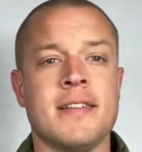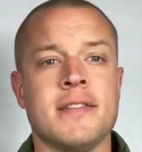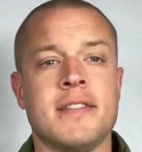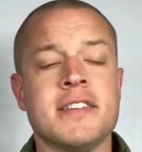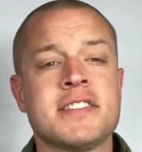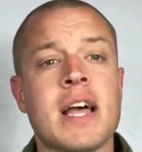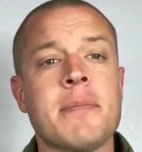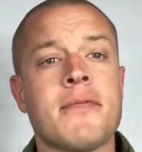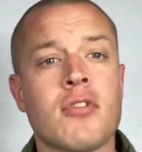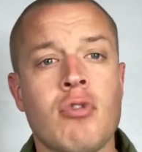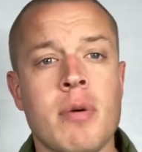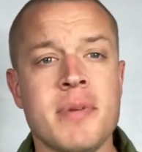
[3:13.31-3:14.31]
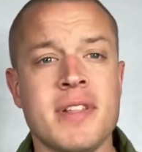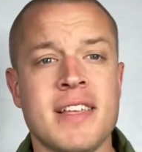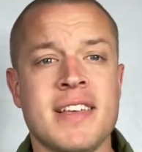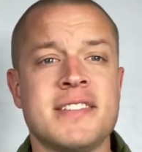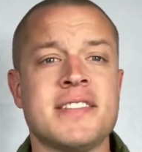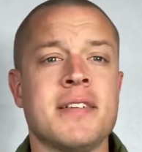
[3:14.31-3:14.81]
This type of equipment
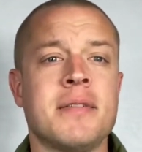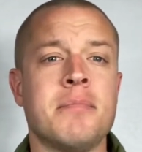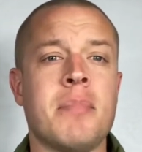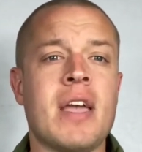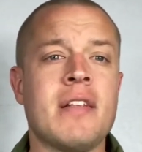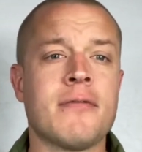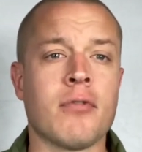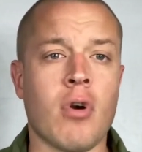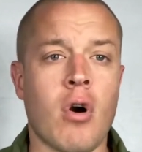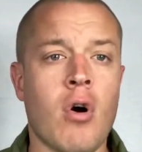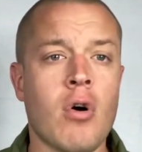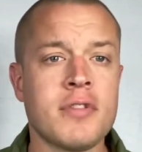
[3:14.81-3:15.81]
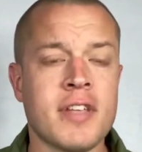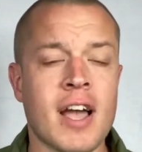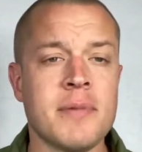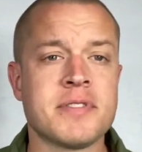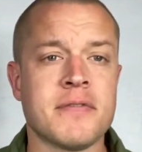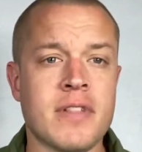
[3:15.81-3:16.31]
is made for all
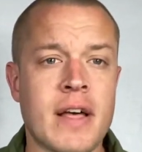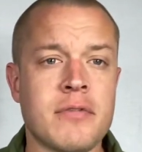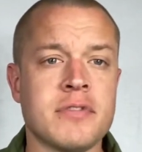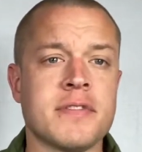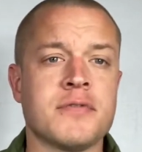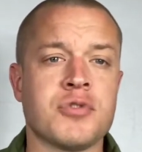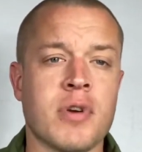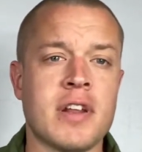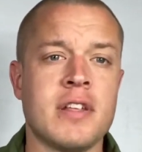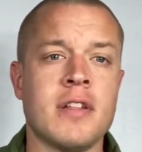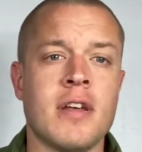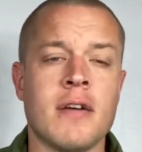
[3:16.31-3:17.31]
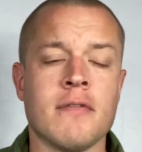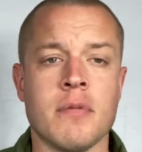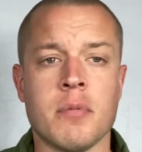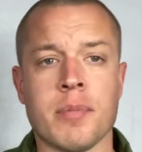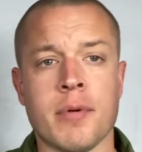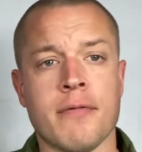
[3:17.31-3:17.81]
types of levels of training, from
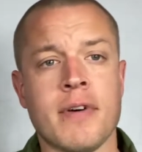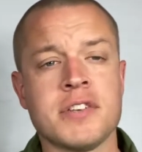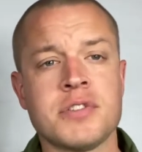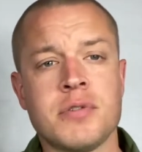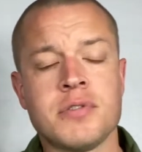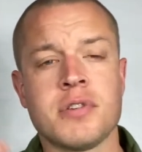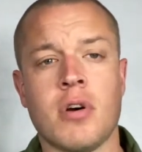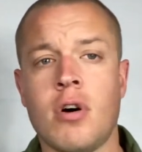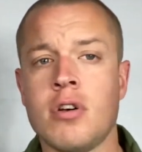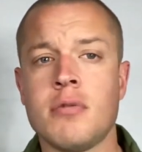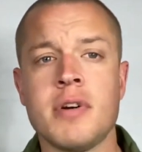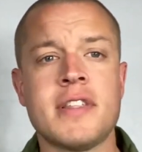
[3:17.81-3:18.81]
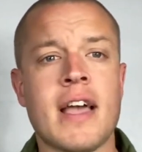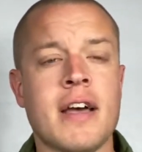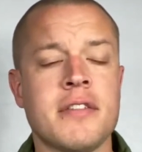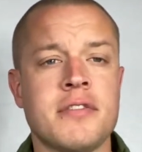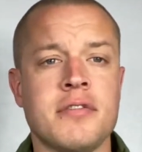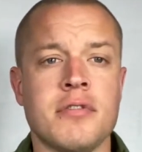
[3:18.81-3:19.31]
your professionals all the way
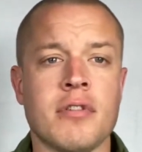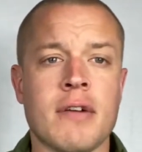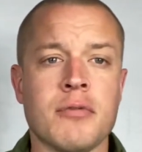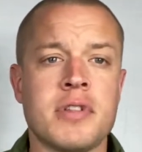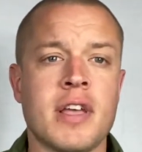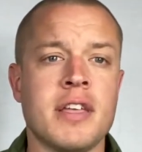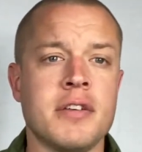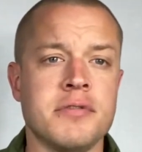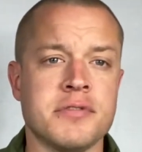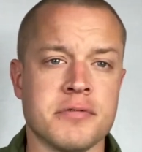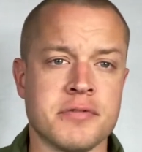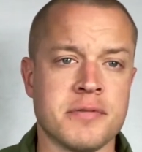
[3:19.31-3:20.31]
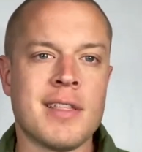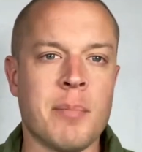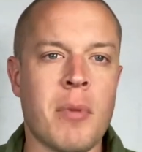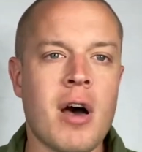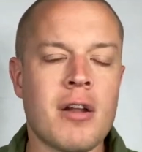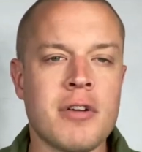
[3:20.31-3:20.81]
down to your everyday users. The
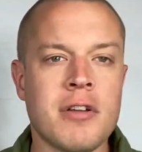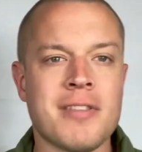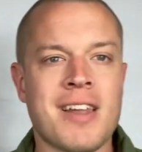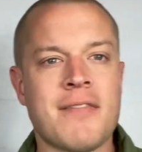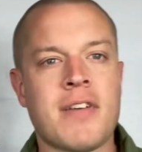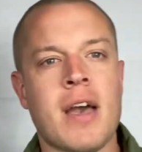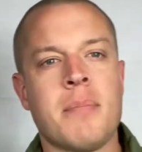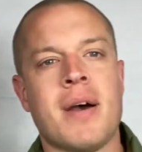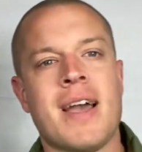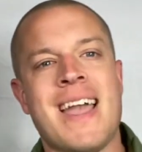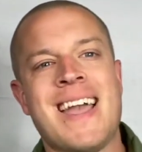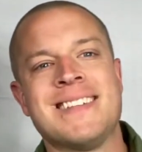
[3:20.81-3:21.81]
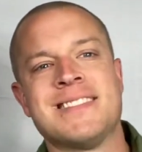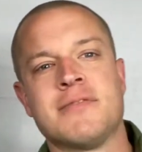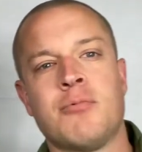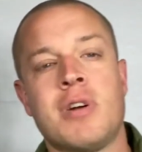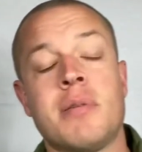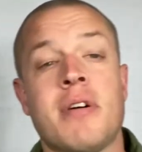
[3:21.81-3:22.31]
model here that I've got in my hands is
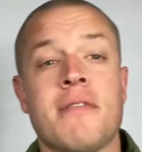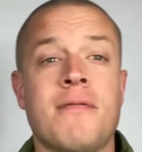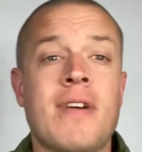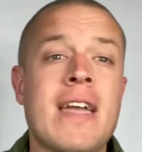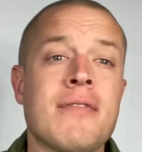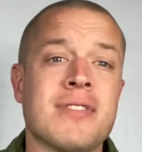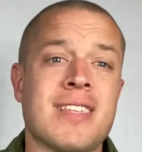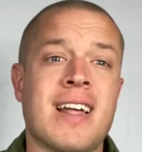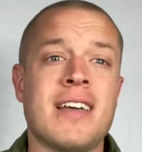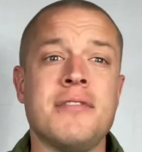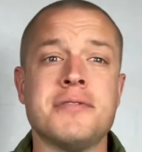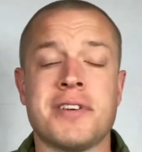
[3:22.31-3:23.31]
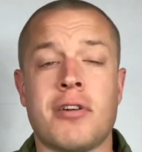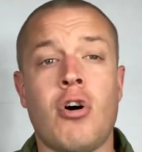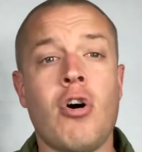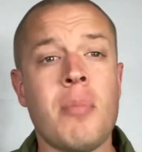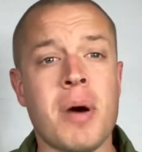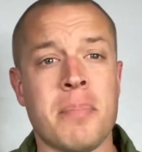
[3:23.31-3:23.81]
one of my favorite that I use on
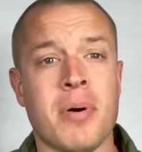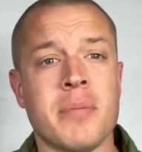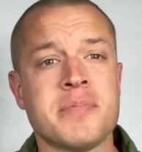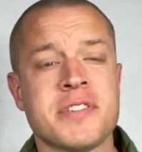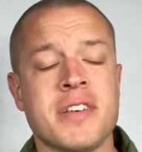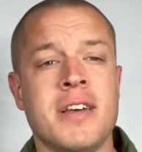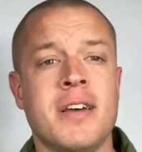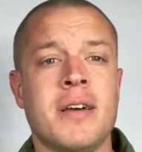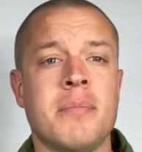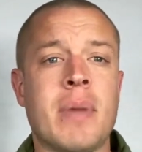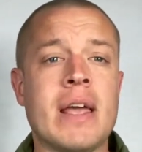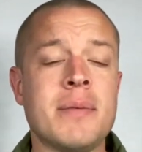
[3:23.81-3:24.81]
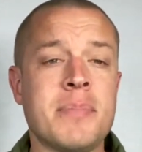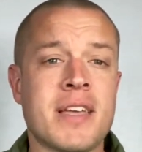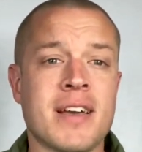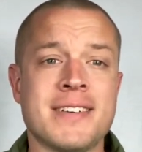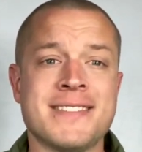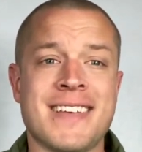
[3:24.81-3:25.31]
all my pups, mainly
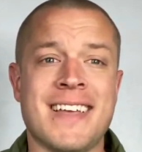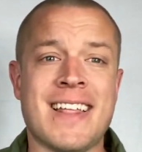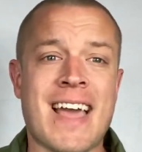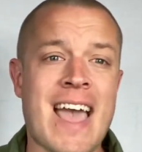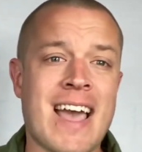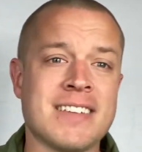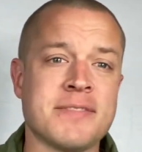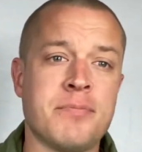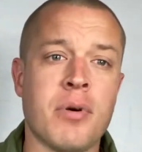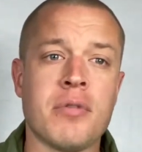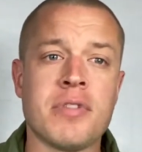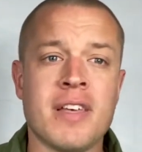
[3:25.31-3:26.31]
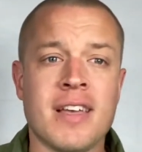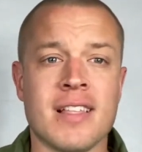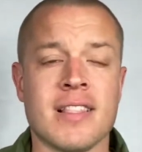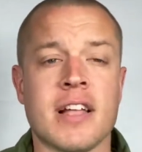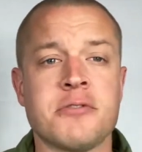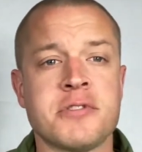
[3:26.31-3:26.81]
because it has both
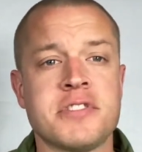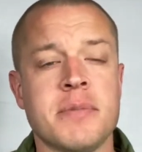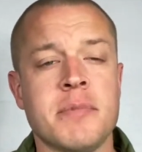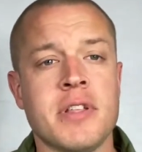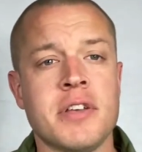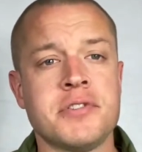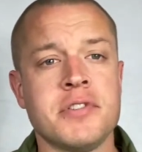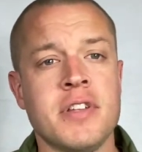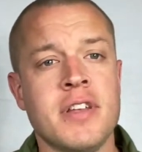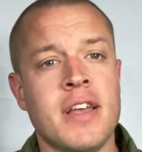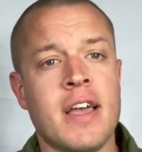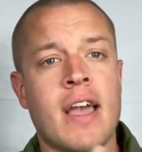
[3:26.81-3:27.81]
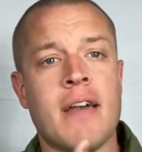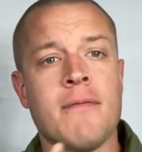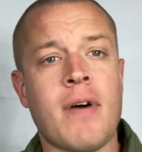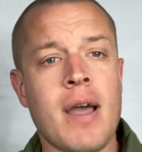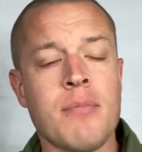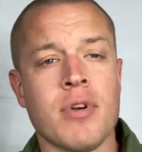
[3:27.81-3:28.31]
electric stimulation and
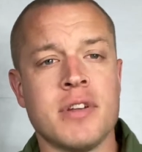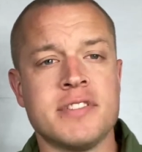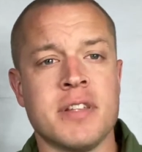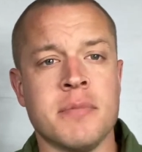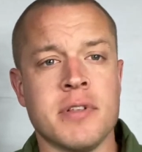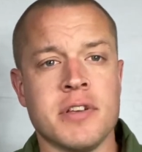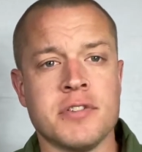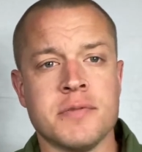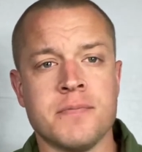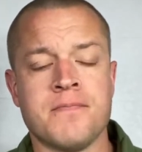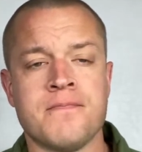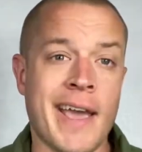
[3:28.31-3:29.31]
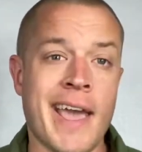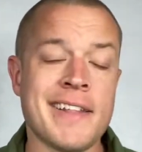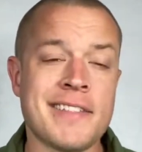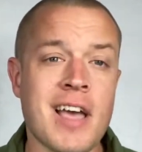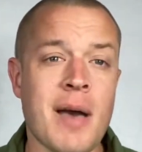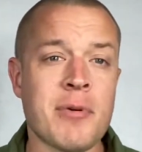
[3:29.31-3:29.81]
vibrate stimulation. And to
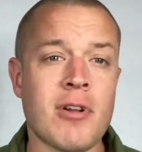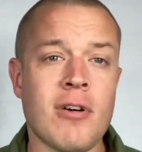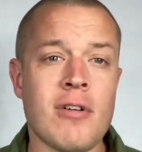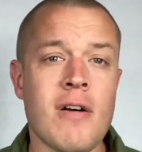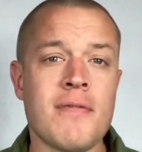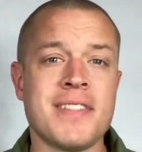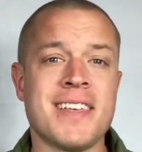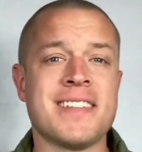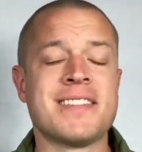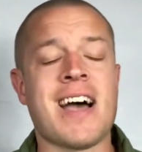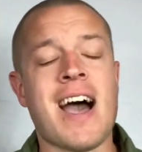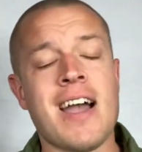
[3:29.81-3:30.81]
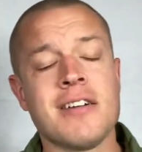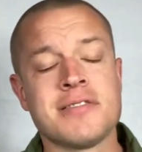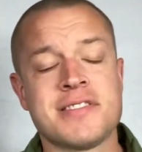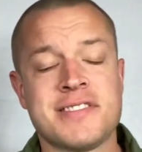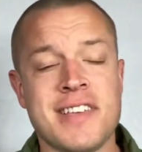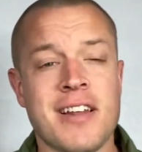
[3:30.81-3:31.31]
top it all off, the entire
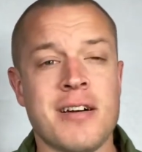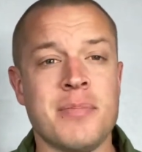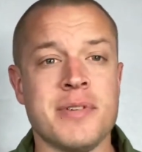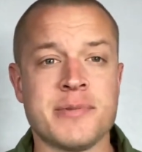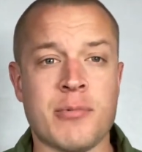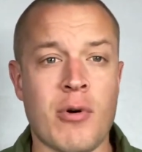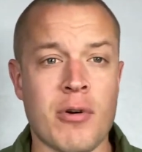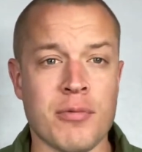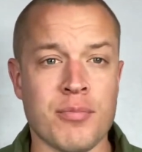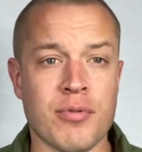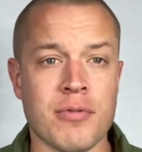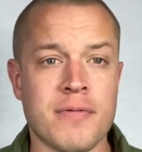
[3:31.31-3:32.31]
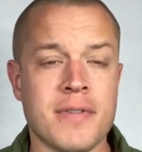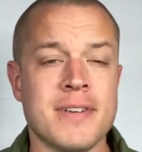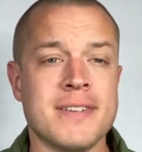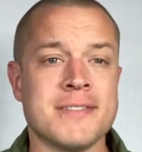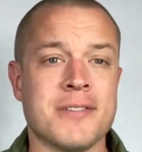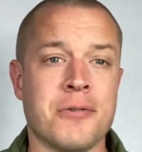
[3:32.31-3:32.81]
setup is waterproof,
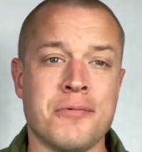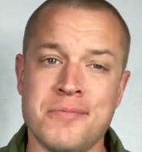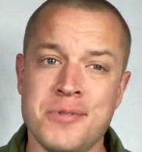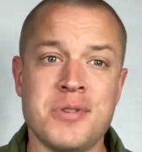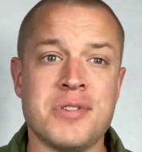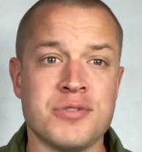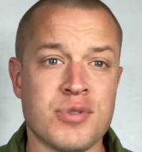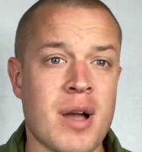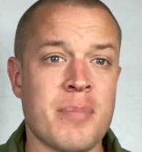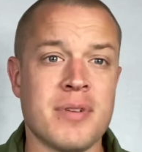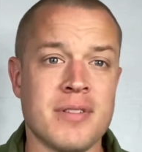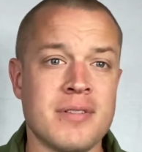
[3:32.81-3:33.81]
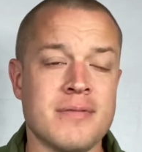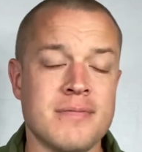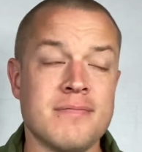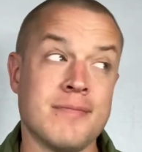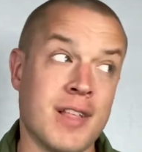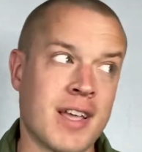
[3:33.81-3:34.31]
so you can drop it,
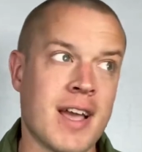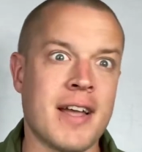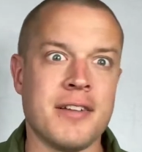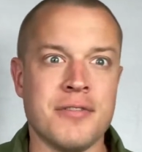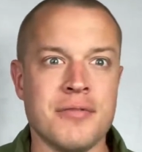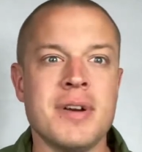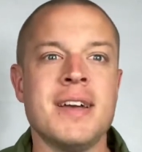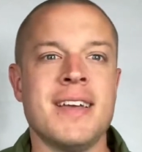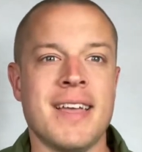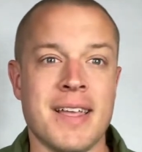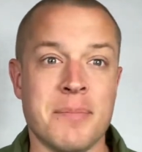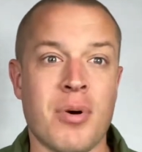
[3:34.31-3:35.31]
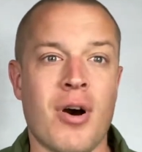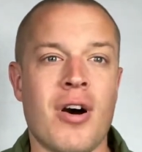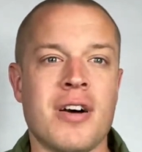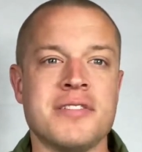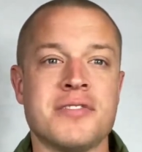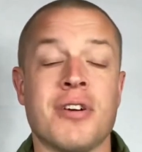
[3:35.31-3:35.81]
like I do, in
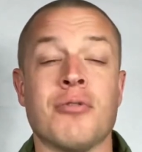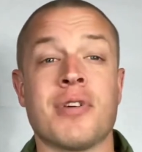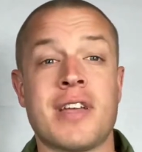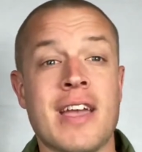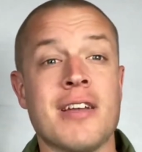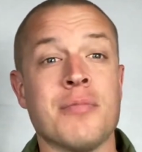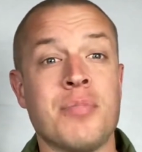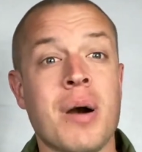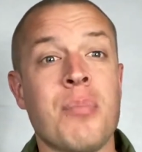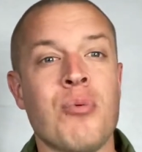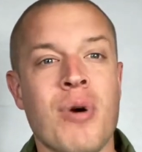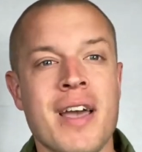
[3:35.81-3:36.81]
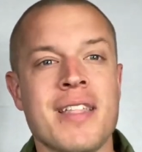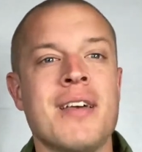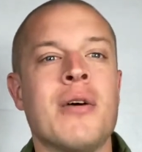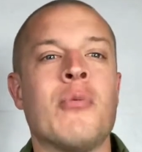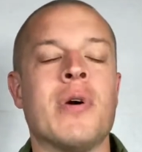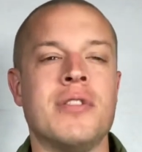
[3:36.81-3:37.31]
ponds or get your pup wet
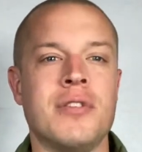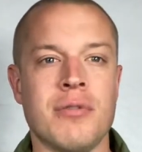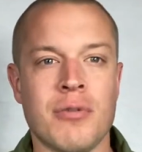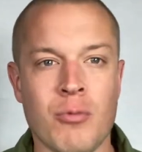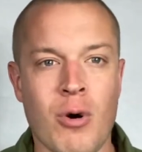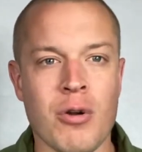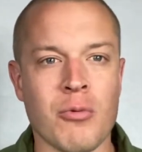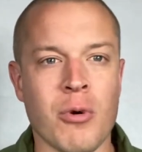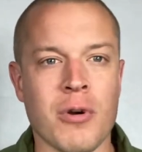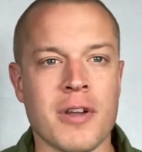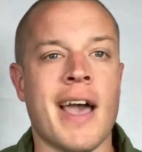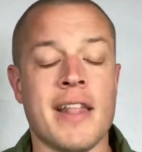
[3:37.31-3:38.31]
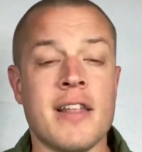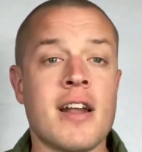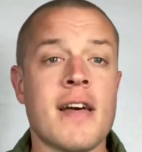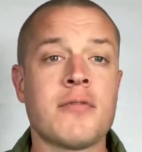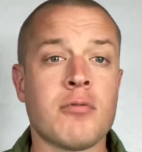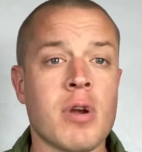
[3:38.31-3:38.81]
when doing water work and not
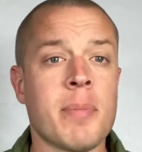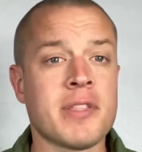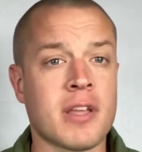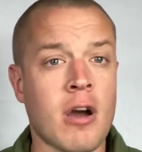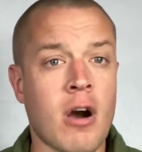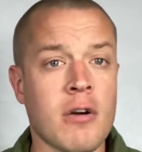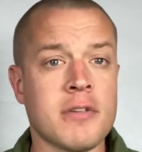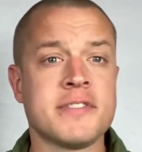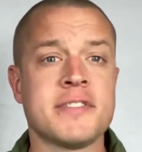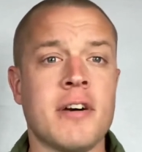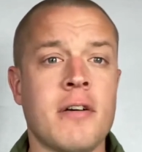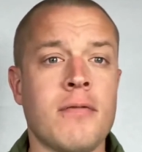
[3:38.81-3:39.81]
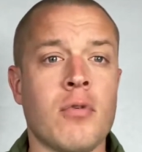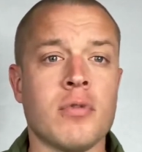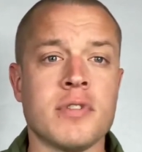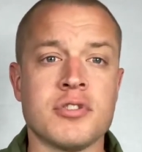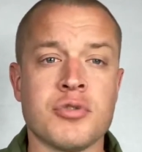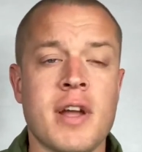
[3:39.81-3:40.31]
have to worry about the collar itself or
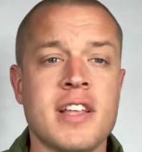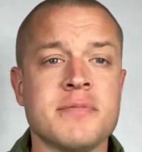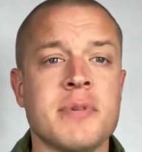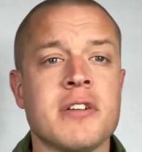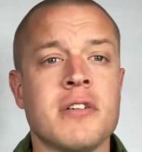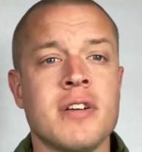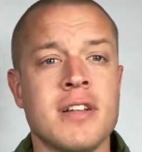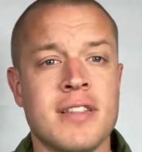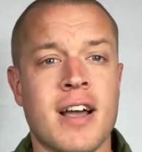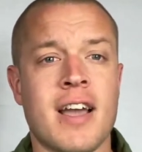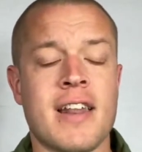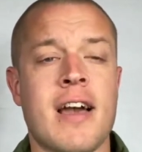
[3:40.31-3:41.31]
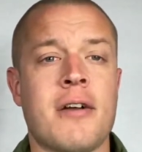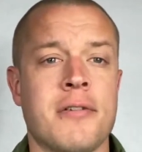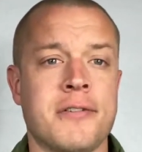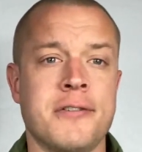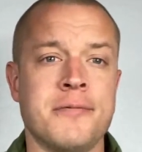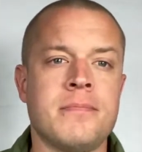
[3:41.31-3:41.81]
the transmitter dying out on
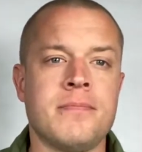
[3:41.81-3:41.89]
you.